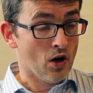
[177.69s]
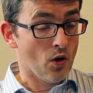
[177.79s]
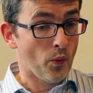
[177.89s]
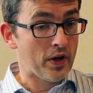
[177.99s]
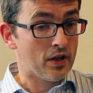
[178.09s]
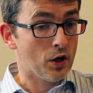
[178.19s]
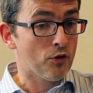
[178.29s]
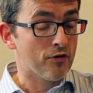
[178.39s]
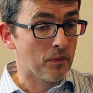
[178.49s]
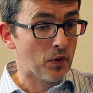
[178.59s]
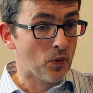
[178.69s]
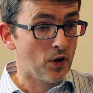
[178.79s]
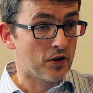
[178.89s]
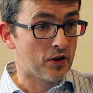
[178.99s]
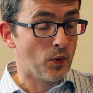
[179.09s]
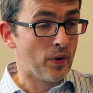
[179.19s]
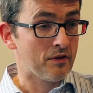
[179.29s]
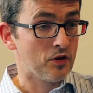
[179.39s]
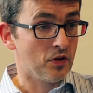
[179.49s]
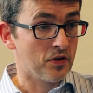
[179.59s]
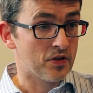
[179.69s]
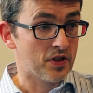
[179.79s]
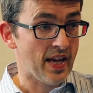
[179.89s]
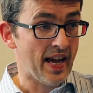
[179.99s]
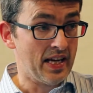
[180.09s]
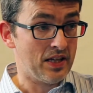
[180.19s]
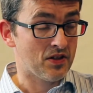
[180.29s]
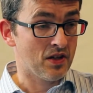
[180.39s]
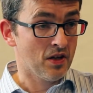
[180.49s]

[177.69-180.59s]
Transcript: we know from the work that we've done to date